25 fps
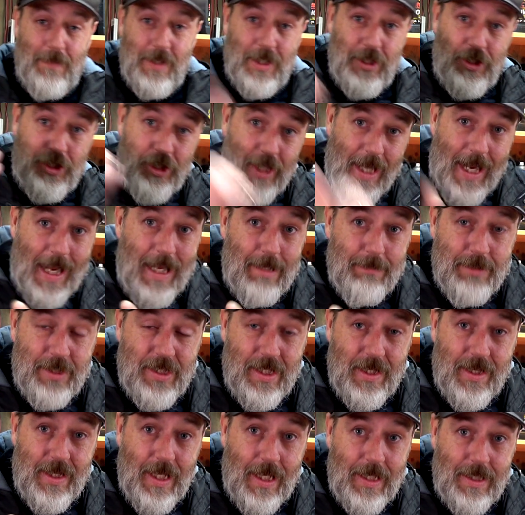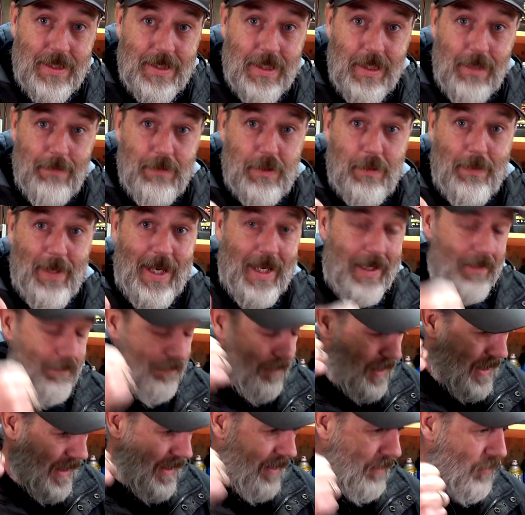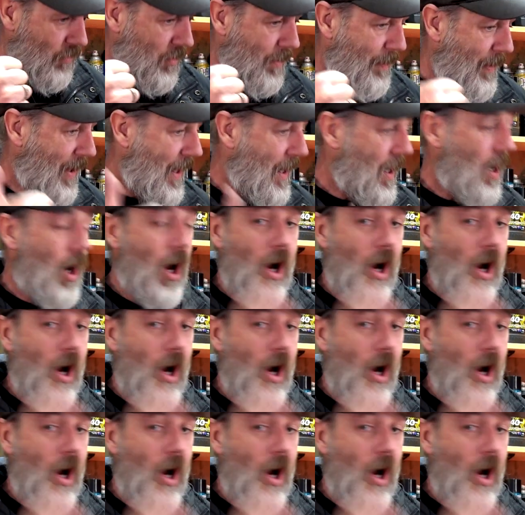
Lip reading: James, thanks heaps, mate. Bloody ripper.